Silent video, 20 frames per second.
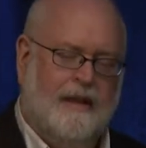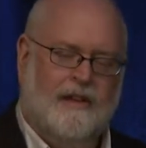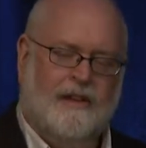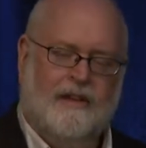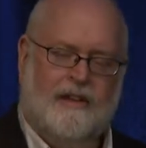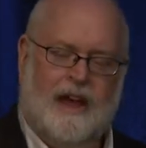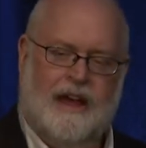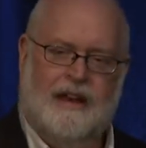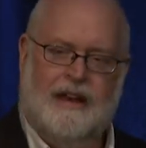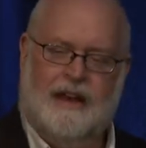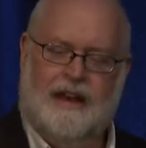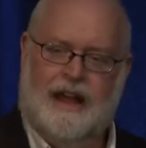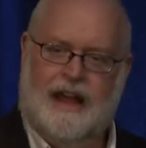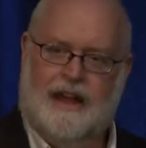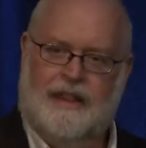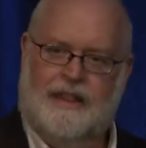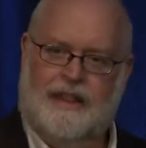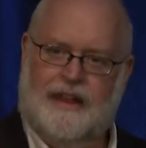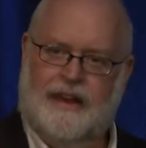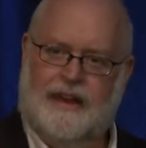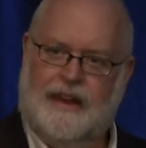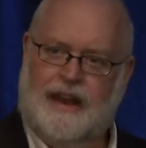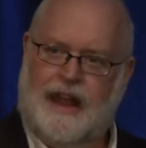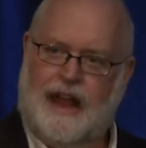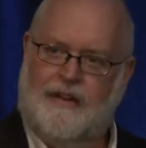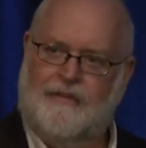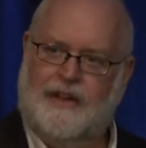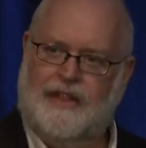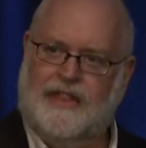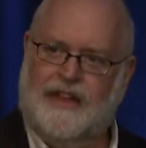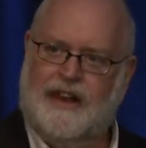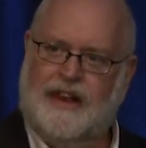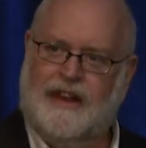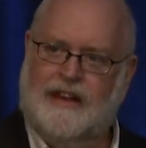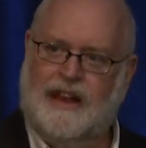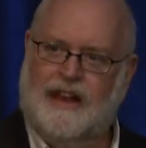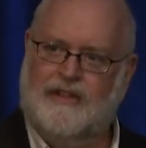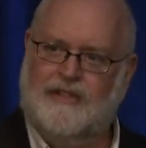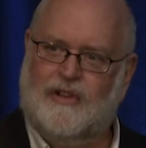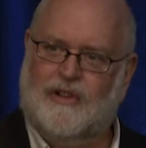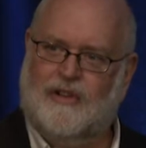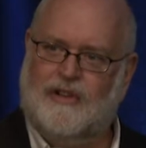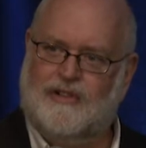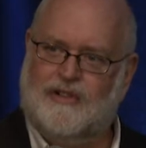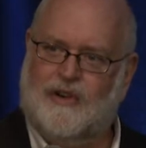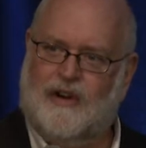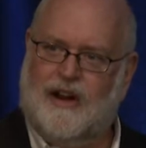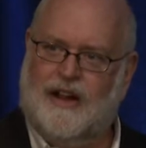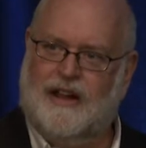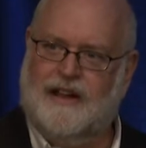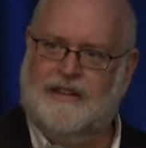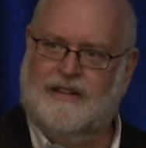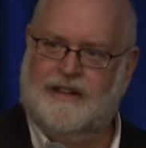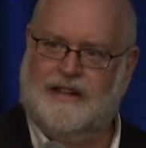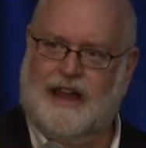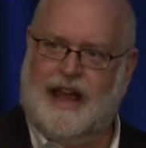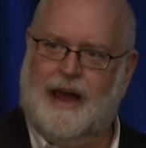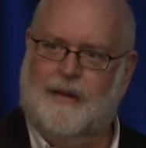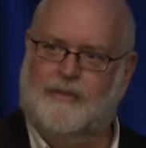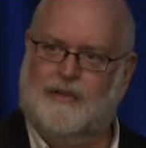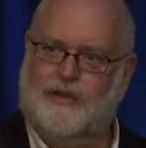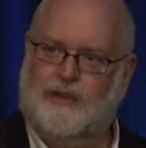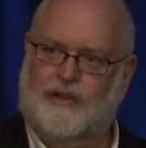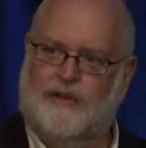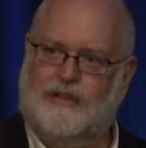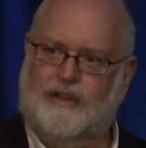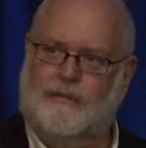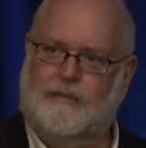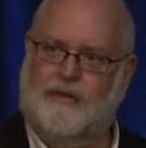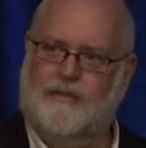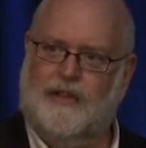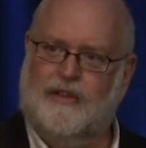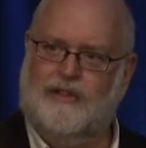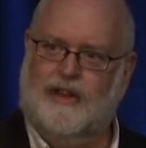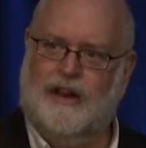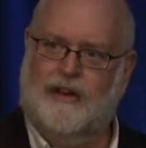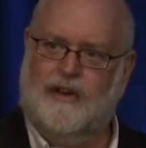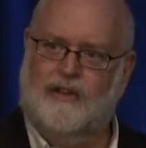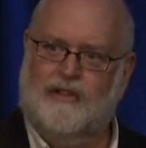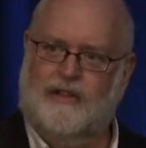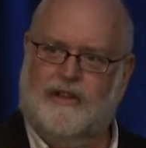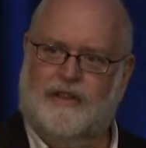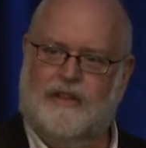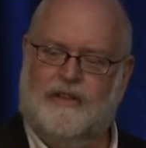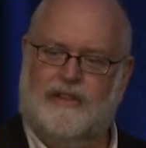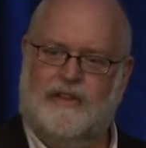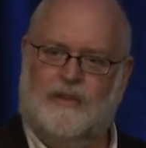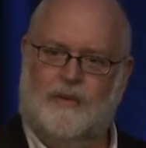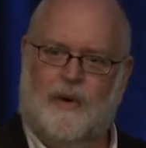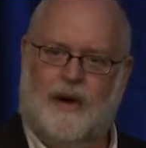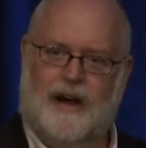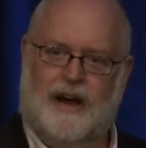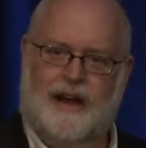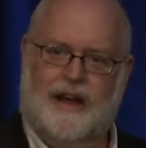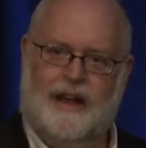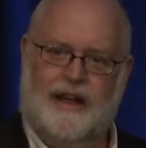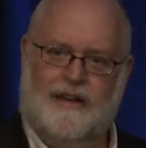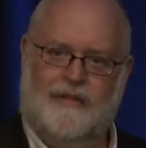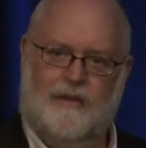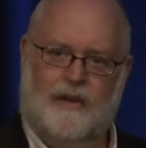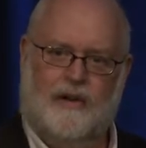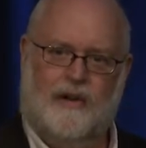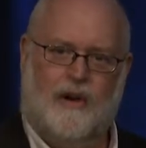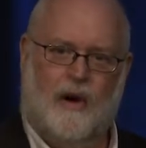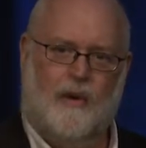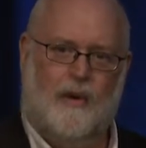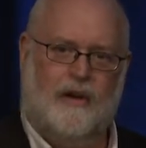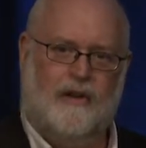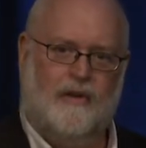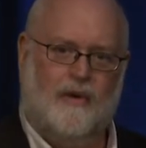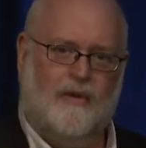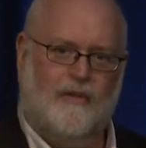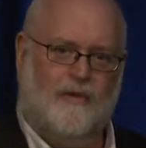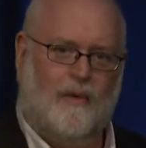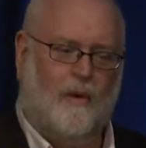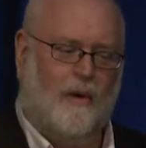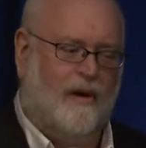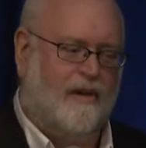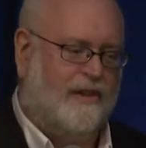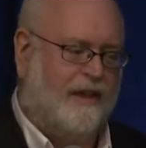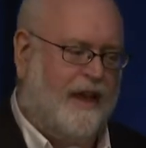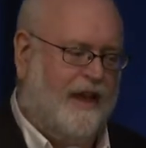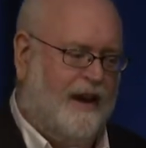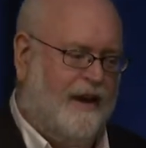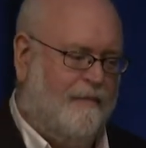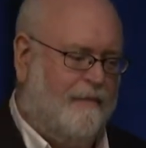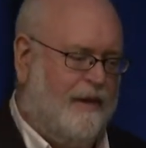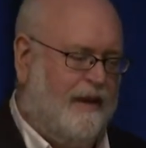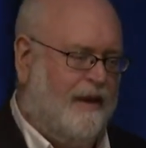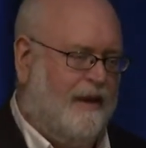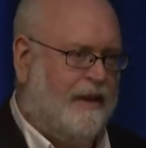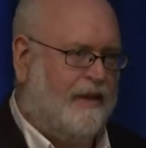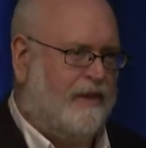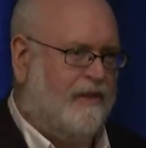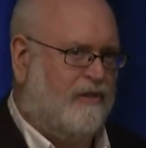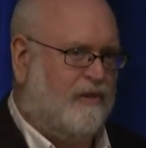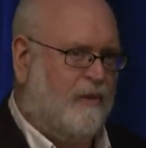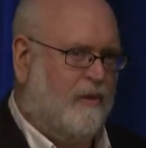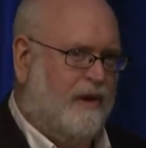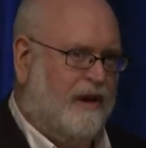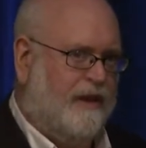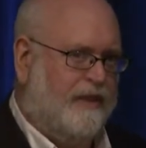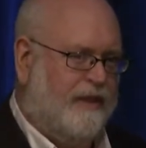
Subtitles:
And that everything in nature is trying to capture some of this energy. This is why when you go into a forest canopy like this one at